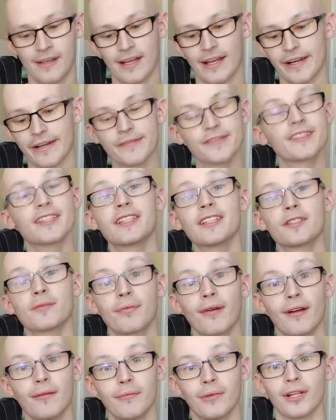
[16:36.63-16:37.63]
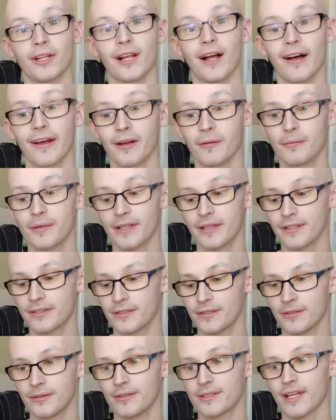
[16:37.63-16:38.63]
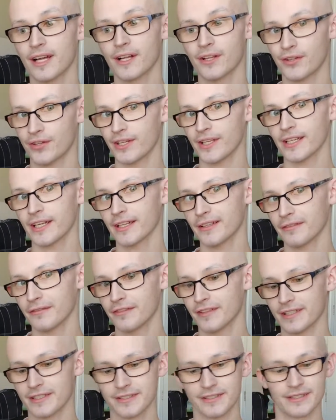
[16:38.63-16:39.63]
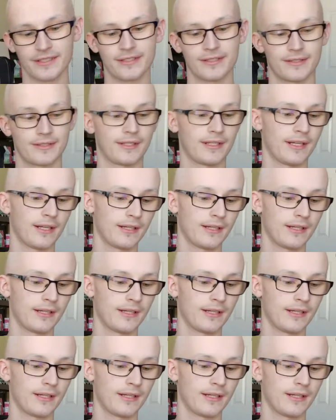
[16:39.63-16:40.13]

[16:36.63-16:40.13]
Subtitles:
I've seen this problem a lot on PS2s. I think I can fix this.